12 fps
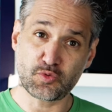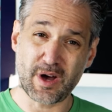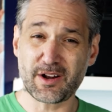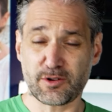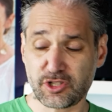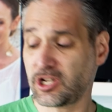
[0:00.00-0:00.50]

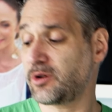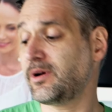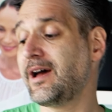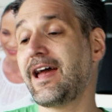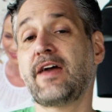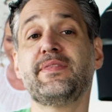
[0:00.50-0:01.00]
wide or so,
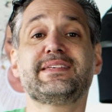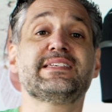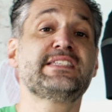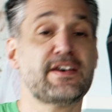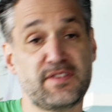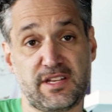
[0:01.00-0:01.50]
and this
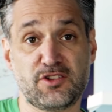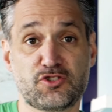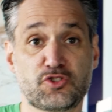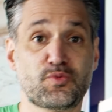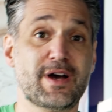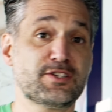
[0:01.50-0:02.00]
is 17
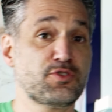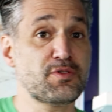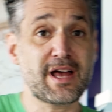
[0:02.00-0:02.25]
inches wide, so you're